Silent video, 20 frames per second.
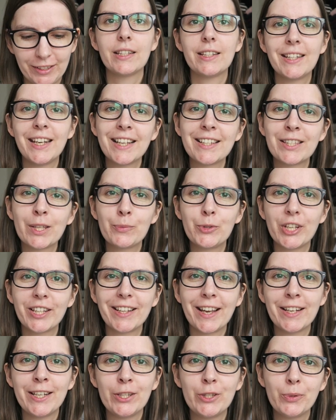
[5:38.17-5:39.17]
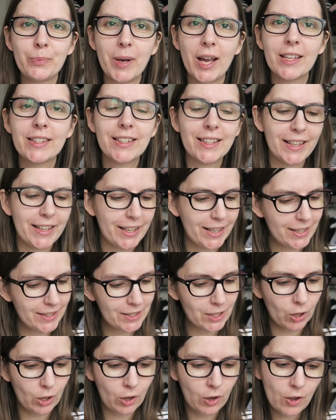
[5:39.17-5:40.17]
The next subject I need to pass
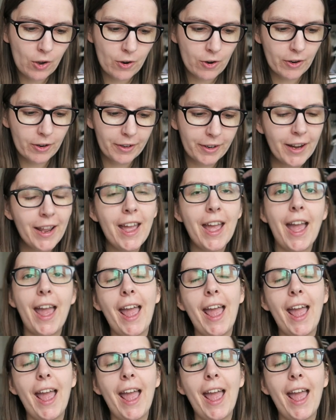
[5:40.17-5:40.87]
is lore,